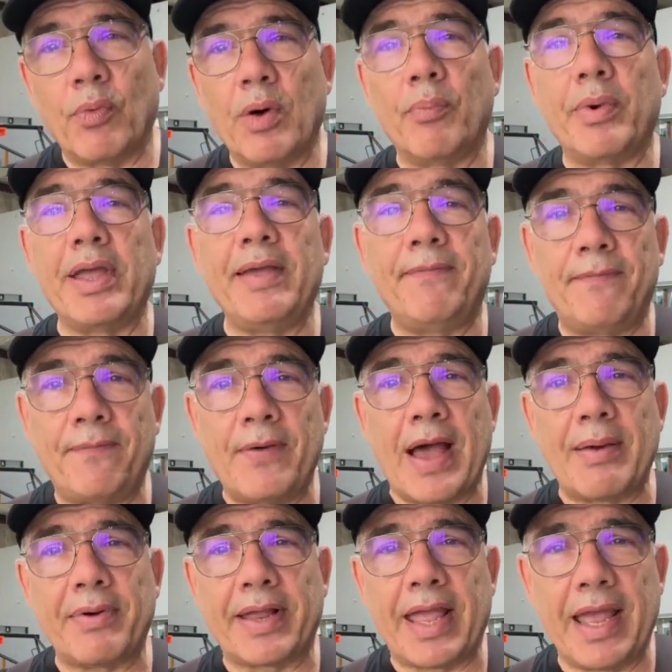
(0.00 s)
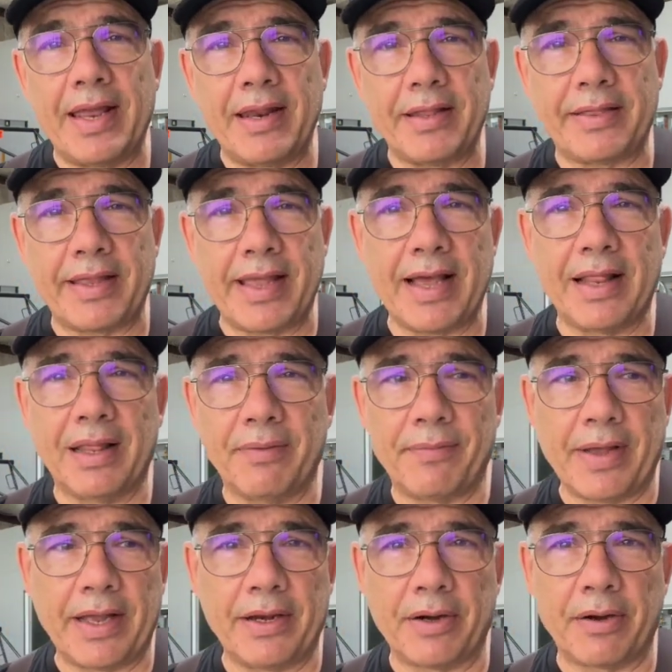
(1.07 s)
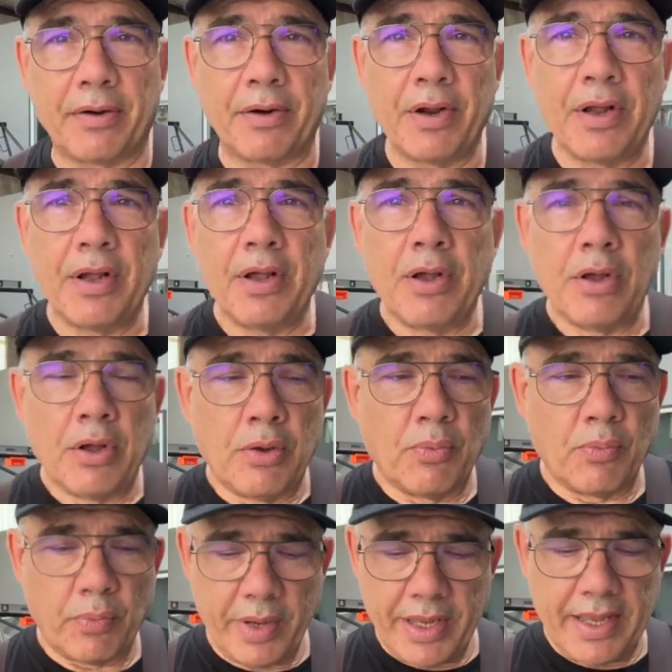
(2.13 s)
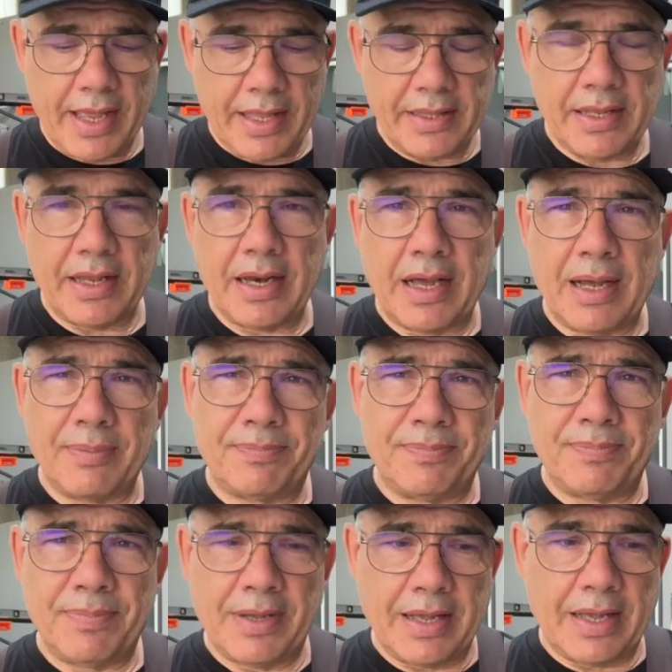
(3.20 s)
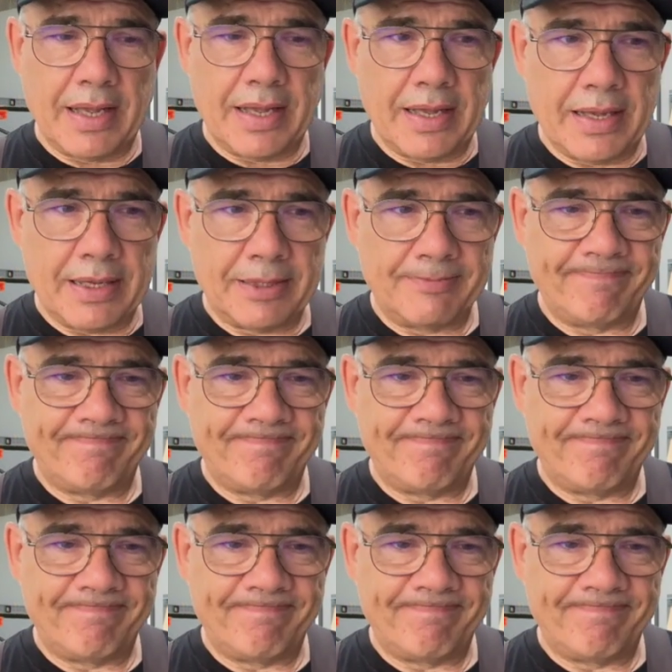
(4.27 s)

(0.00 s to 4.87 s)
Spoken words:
When we fabricated the elevator, we ended up, how